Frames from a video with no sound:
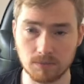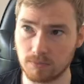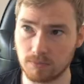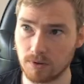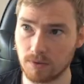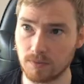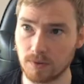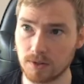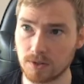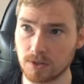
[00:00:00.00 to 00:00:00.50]

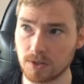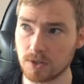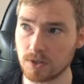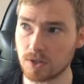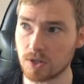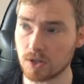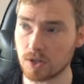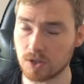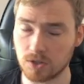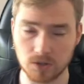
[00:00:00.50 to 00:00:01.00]

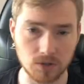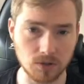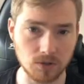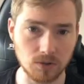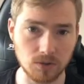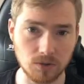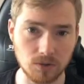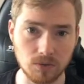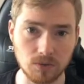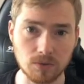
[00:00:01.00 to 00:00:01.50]
privileges
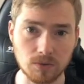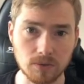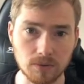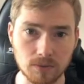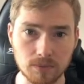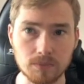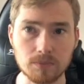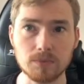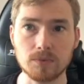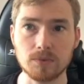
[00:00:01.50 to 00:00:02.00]
to
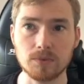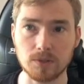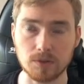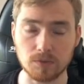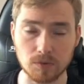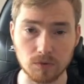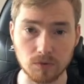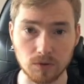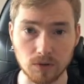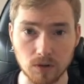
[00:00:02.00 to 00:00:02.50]

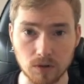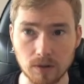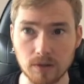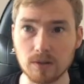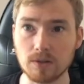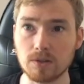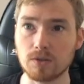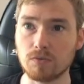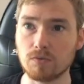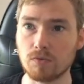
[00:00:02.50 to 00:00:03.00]
different
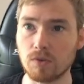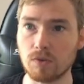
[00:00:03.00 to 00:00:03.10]
logins and